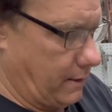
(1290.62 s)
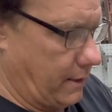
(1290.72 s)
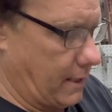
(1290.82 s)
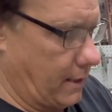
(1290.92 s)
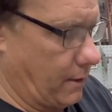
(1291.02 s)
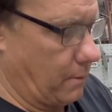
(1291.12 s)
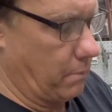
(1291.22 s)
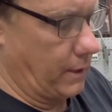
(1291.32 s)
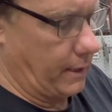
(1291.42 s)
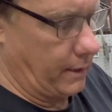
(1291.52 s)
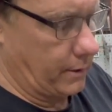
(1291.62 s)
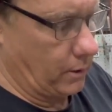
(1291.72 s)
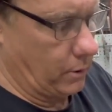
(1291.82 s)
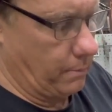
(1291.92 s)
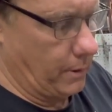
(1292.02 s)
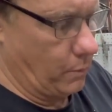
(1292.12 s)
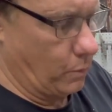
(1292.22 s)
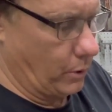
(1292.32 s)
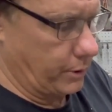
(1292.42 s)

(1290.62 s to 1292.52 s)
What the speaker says: yeah, and our blade is a little bit worn.